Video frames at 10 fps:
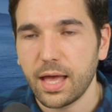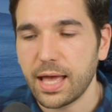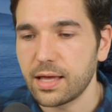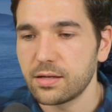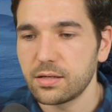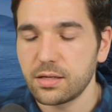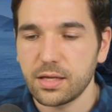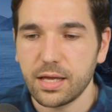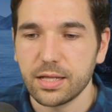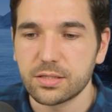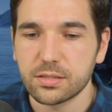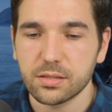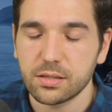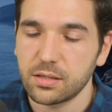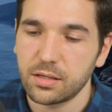And it's,
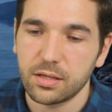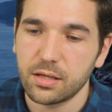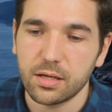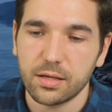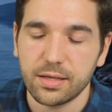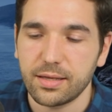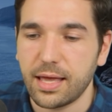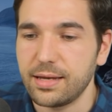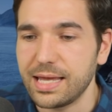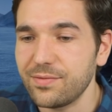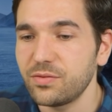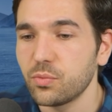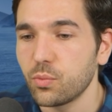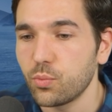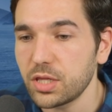and
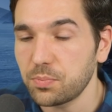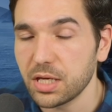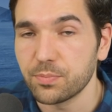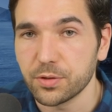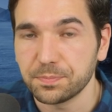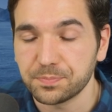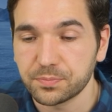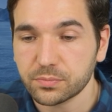even with people,